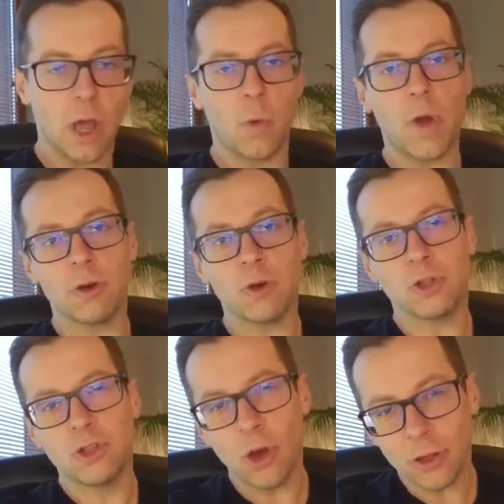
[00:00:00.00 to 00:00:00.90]
where you
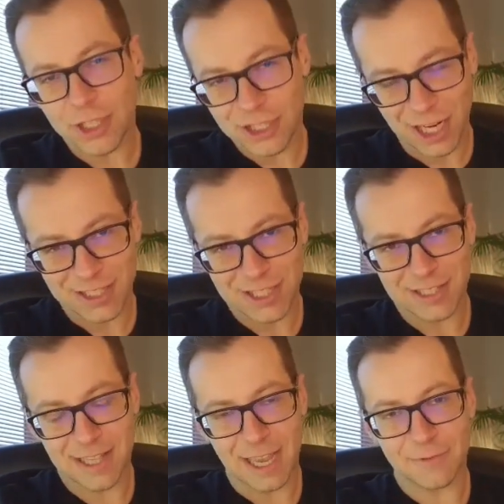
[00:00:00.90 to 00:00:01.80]
don't change the
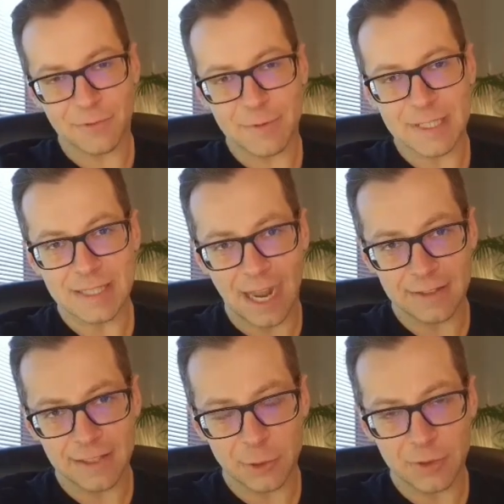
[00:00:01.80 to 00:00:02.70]
time from
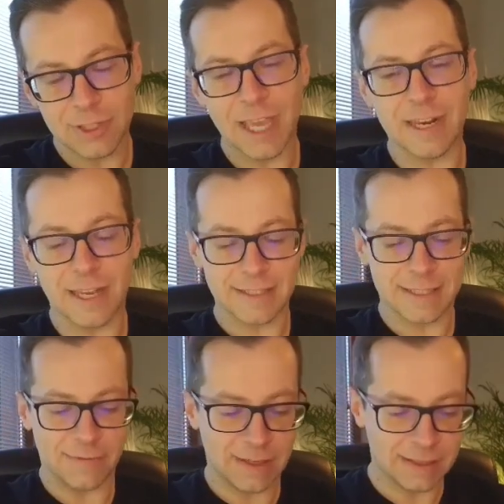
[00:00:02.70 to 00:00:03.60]
standard to daylight
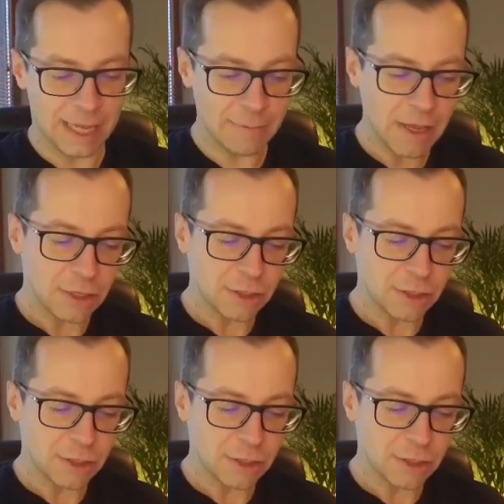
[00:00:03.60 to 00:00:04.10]
saving time,